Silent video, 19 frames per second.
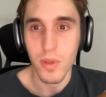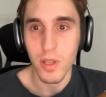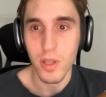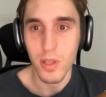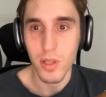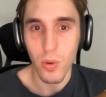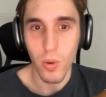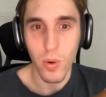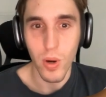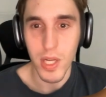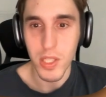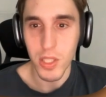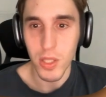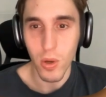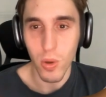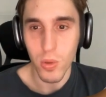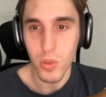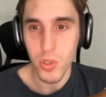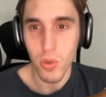You're writing
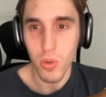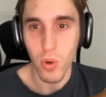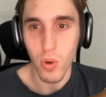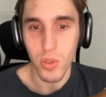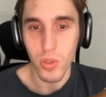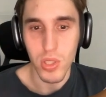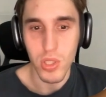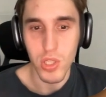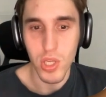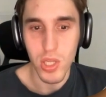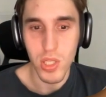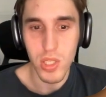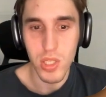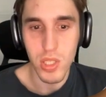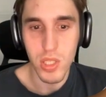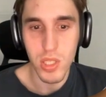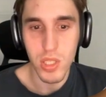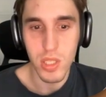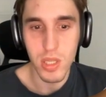also code. It's
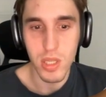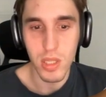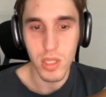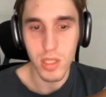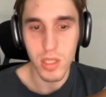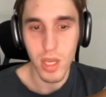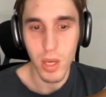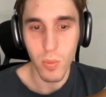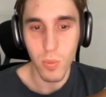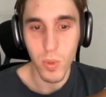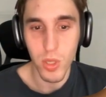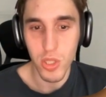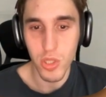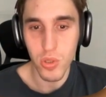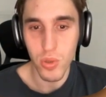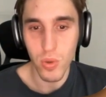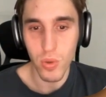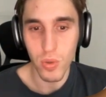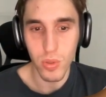just the
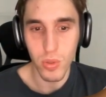visual.